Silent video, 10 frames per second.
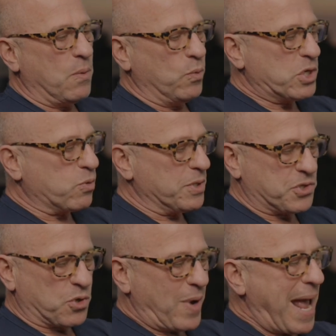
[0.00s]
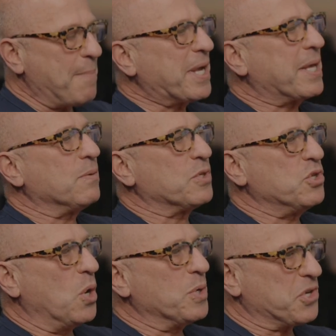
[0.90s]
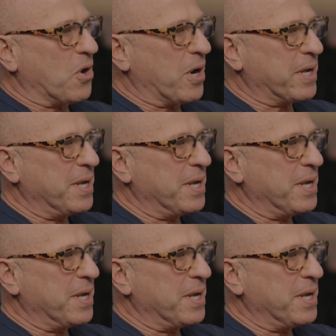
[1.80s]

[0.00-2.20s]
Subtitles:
which was ceramic, and it was Noah's Ark.